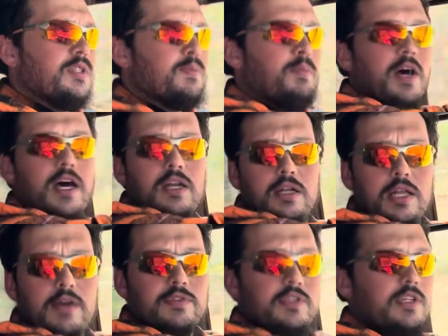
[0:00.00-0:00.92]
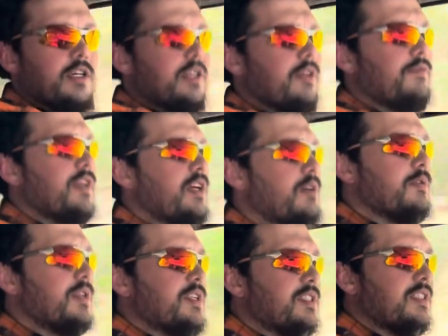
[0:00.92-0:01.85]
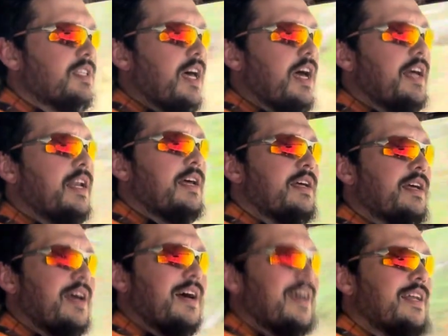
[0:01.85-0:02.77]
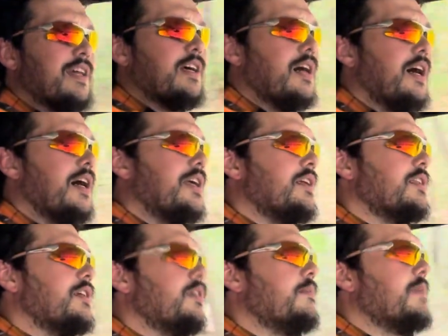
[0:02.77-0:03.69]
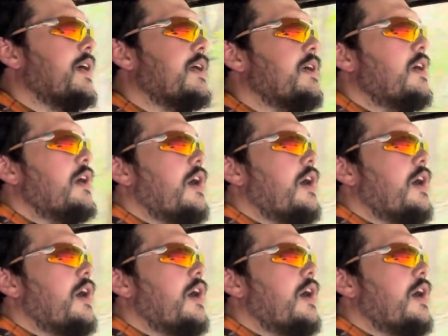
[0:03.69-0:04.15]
spot, and I'll have to look on the video, where the slide kind of caught a little bit.